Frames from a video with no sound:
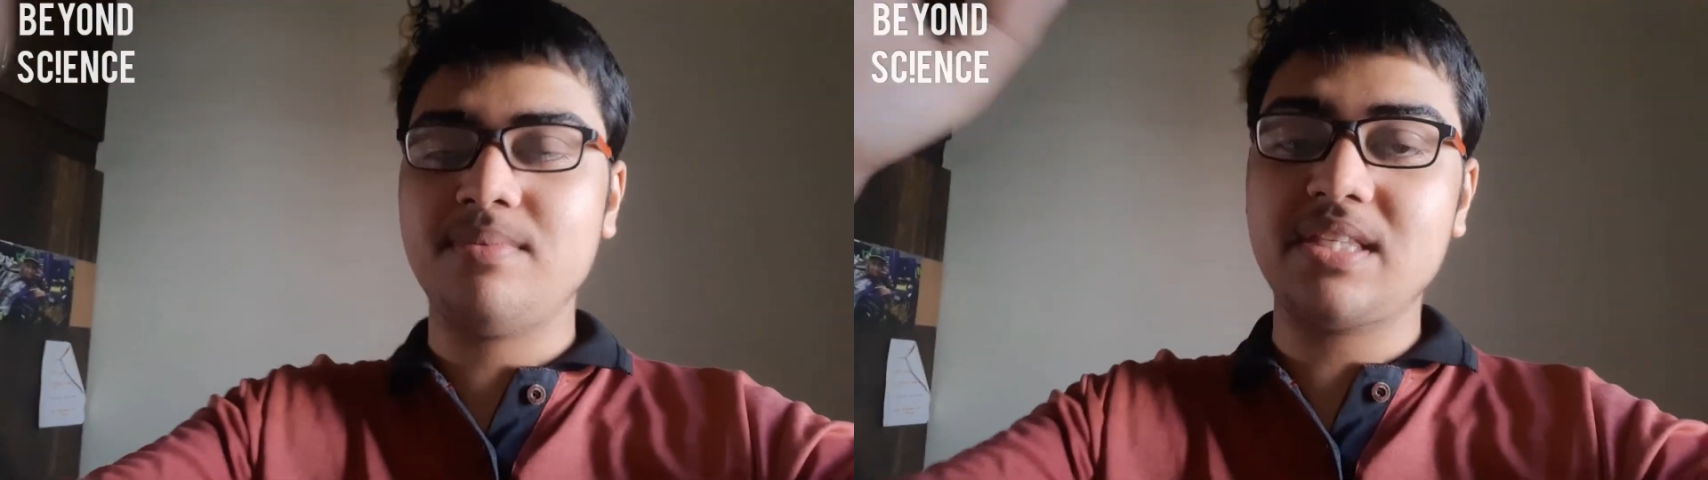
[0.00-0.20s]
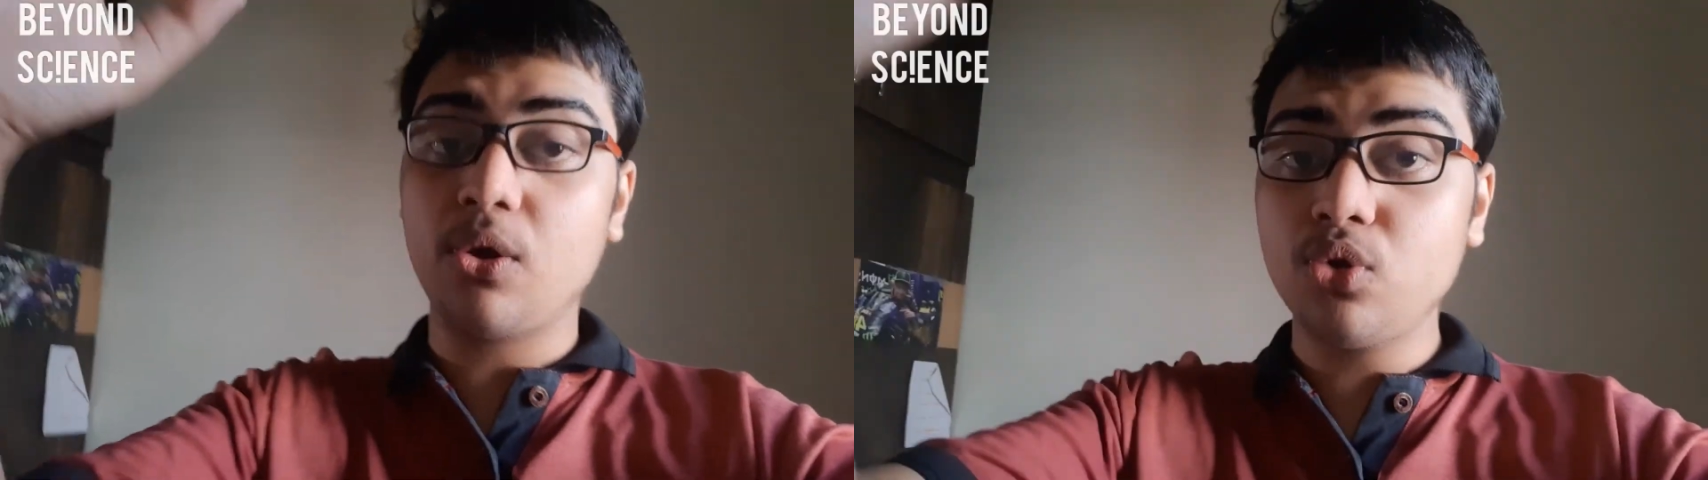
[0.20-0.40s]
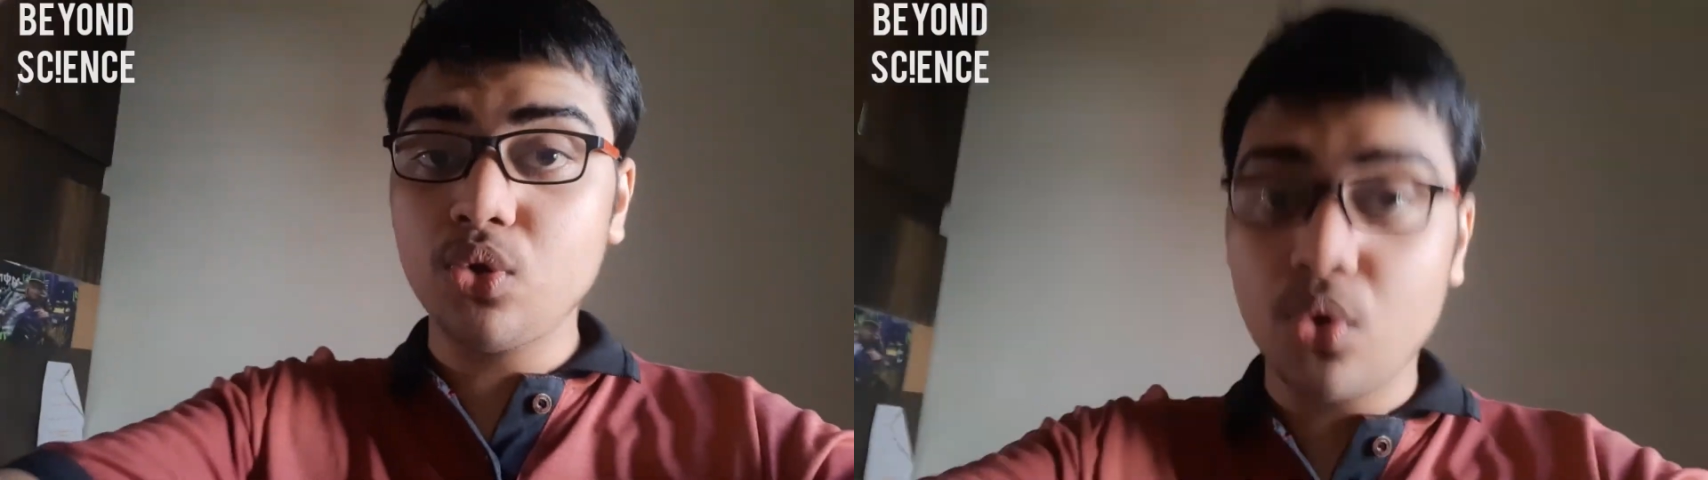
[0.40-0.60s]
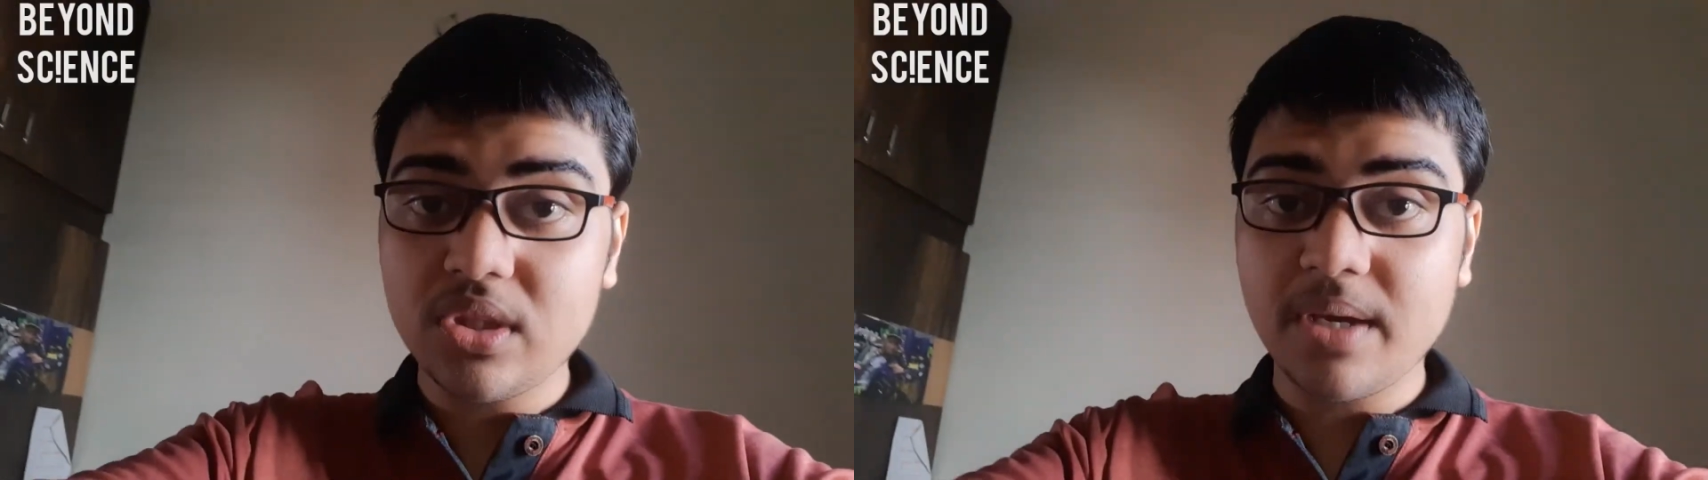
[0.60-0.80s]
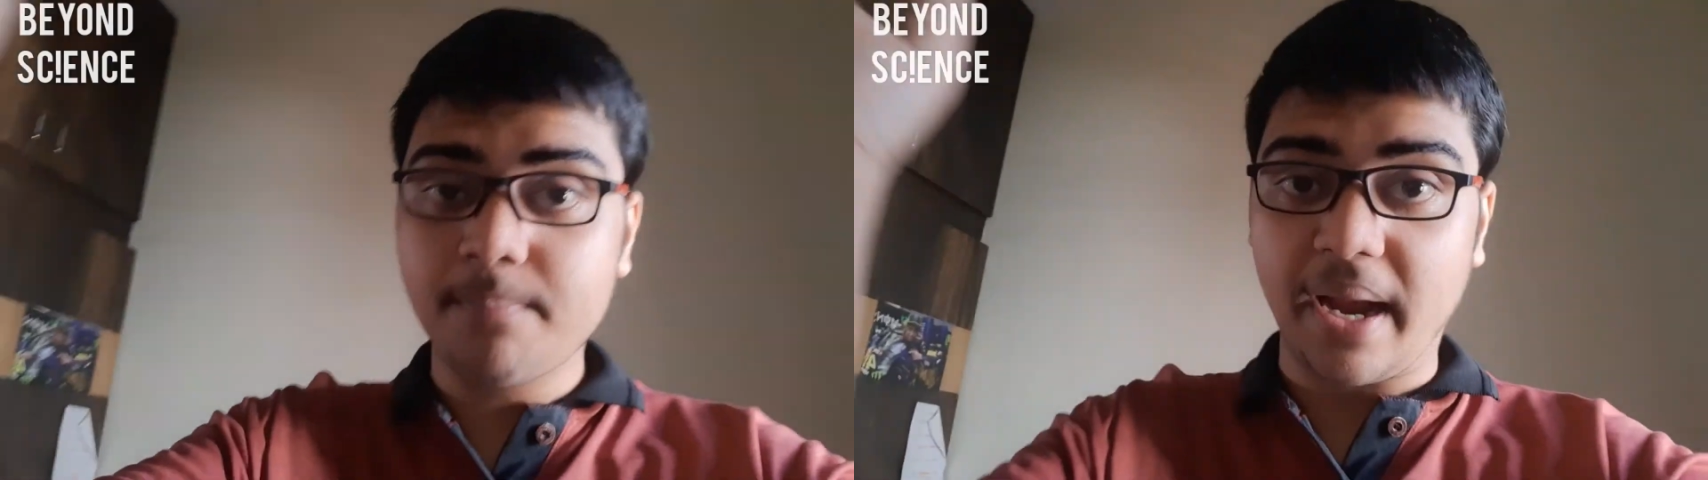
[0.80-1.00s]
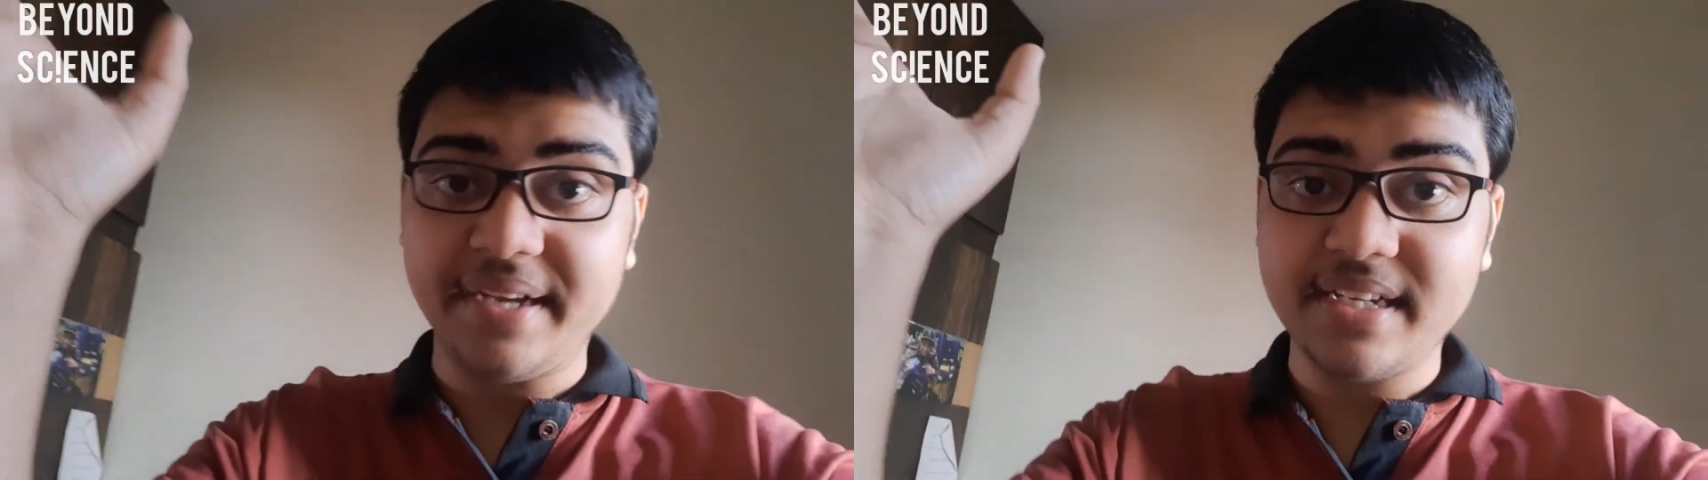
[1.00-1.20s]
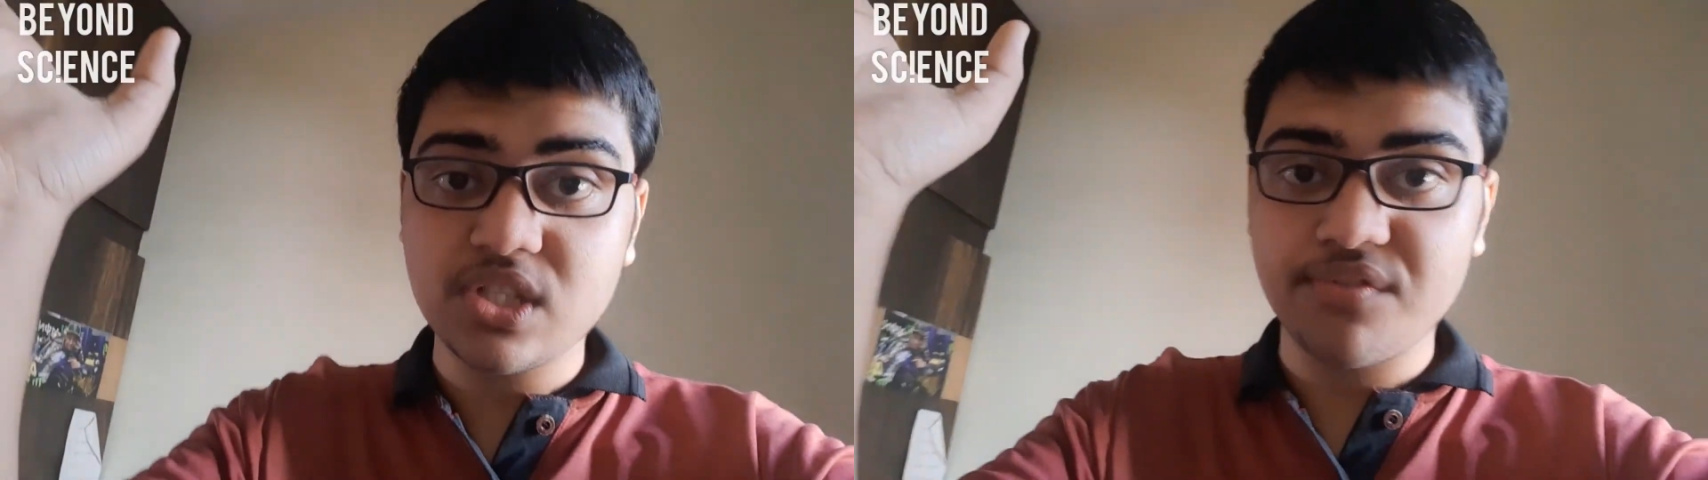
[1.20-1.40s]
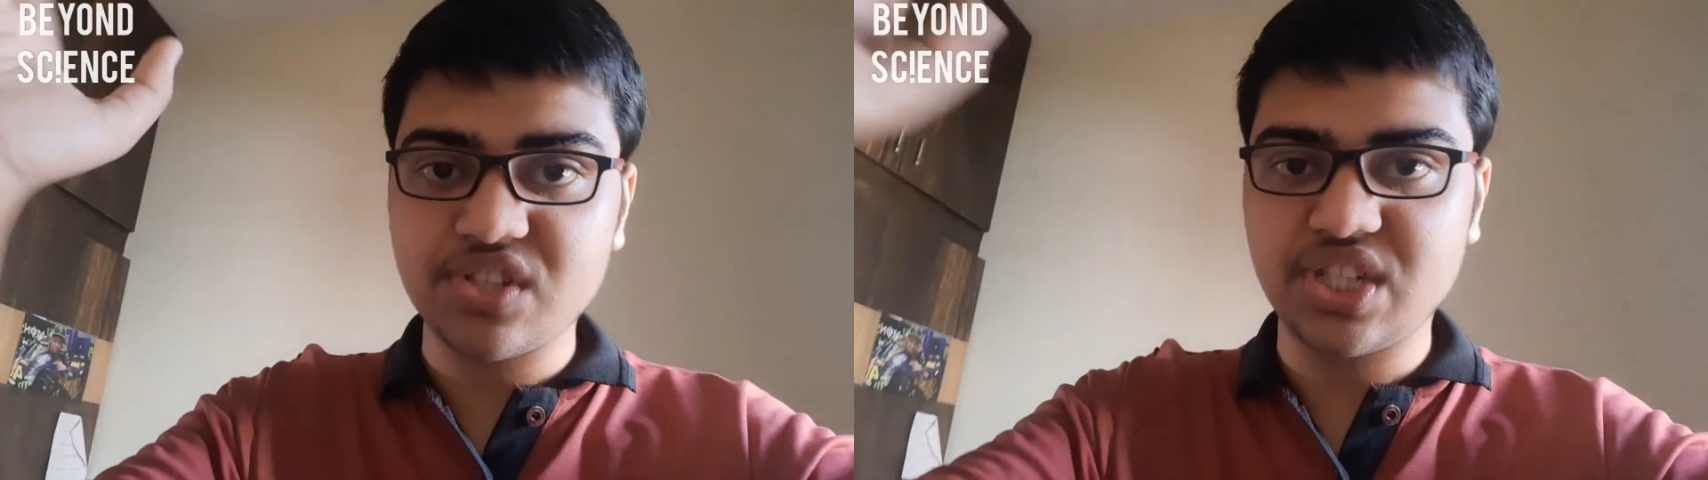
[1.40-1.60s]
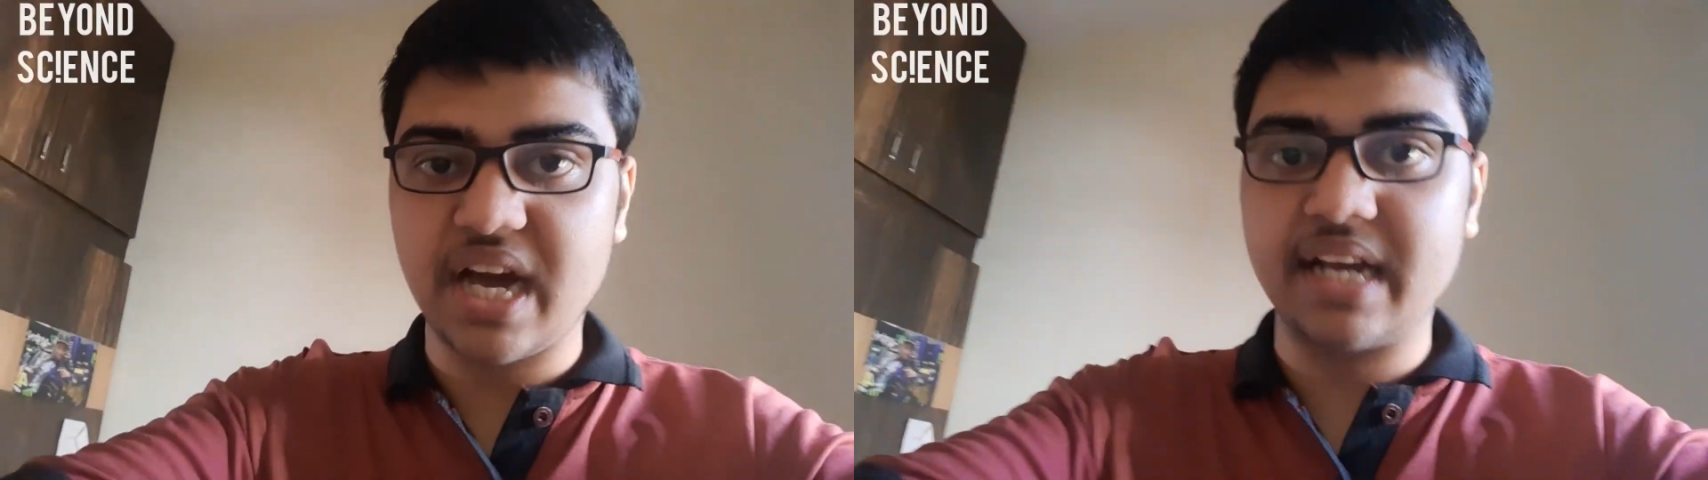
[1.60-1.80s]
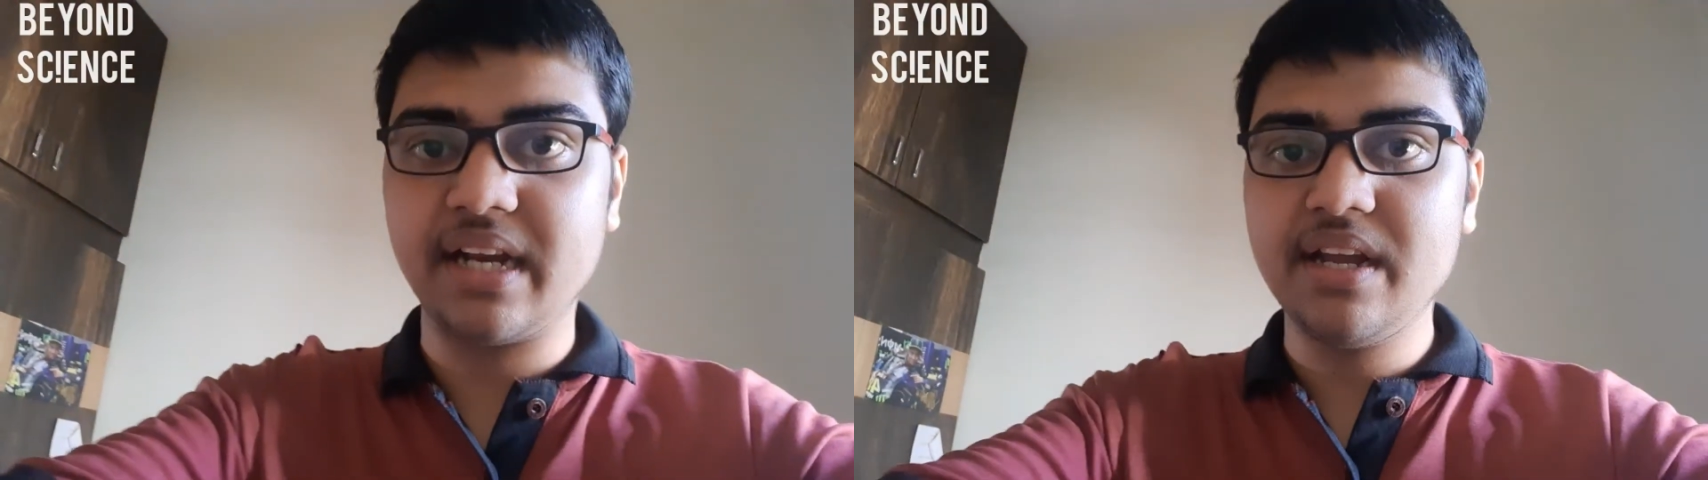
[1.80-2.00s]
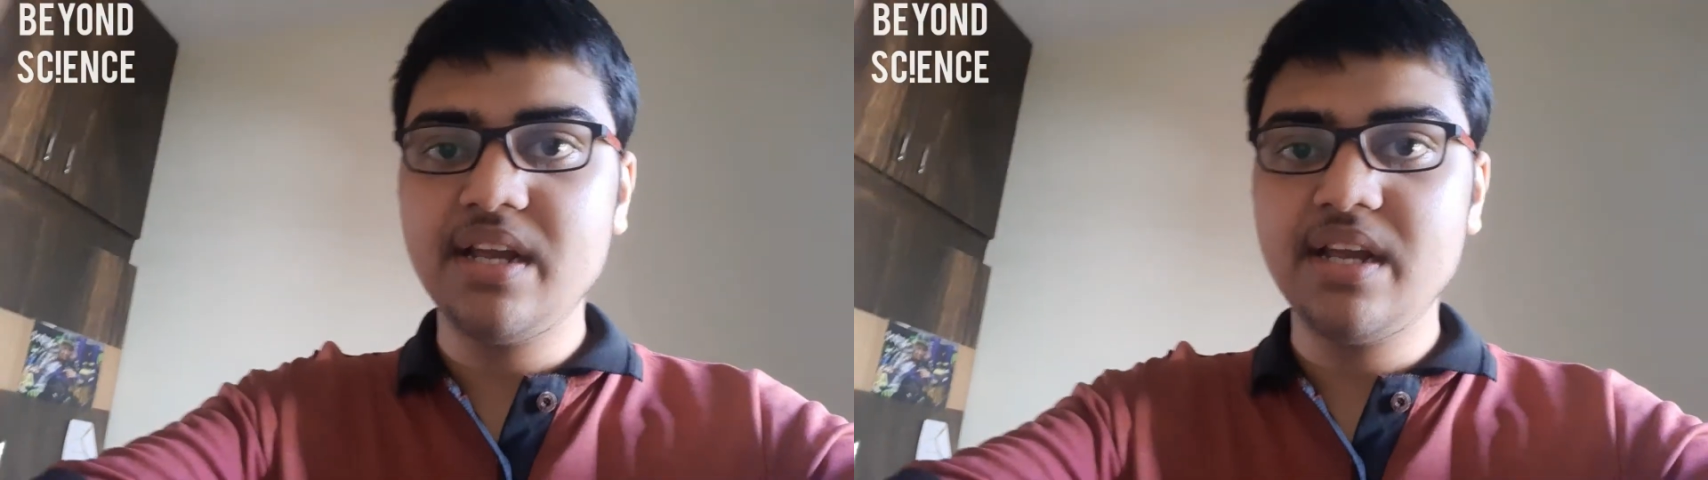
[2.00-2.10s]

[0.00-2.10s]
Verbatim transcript: means how to know the brightness of a star.